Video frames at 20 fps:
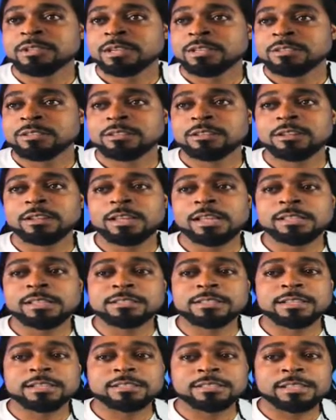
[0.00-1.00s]
So
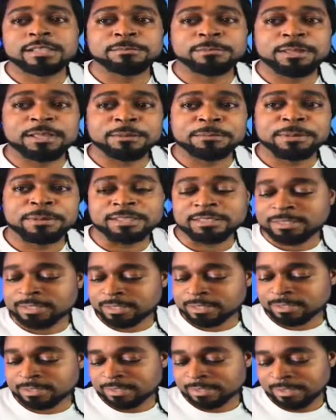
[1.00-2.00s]
Lindsay, send me a
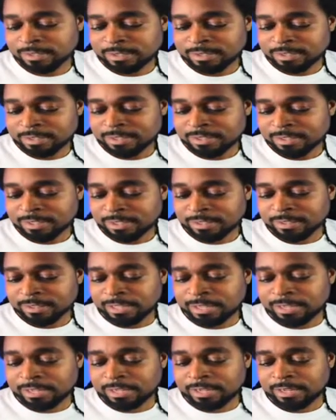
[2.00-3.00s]
message, and
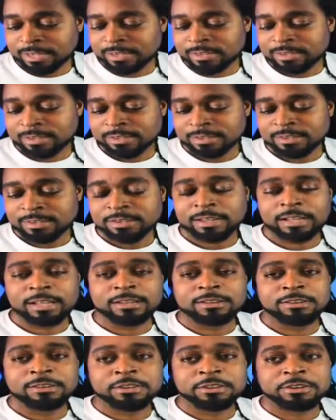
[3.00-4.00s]
I'll
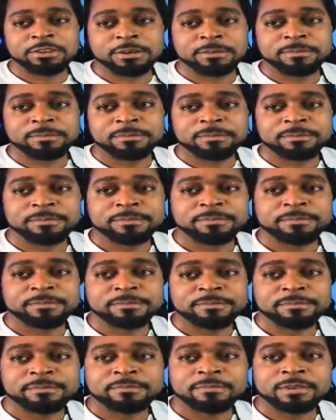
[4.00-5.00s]
hook you up,
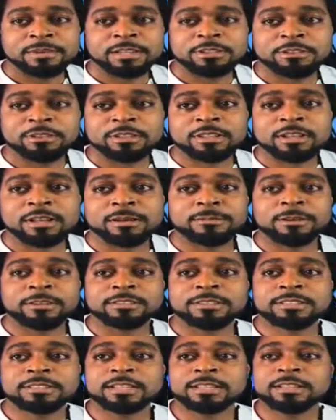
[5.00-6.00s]
and you'll come on
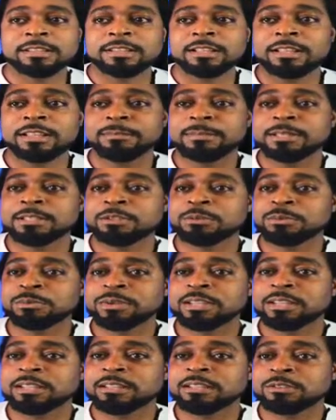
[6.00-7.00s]
Sunday
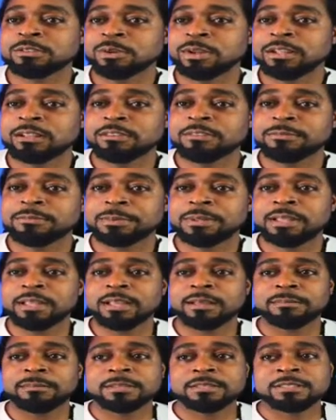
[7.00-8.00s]
between 12
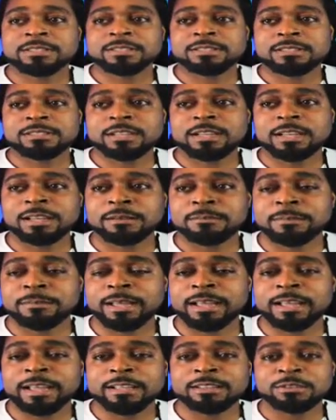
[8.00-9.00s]
p.m. Eastern time
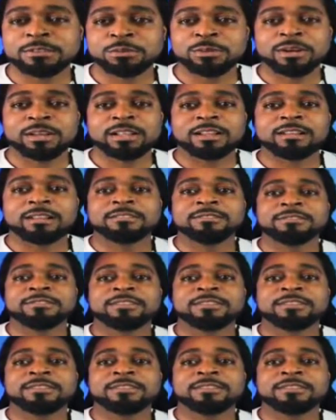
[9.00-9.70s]
and 12.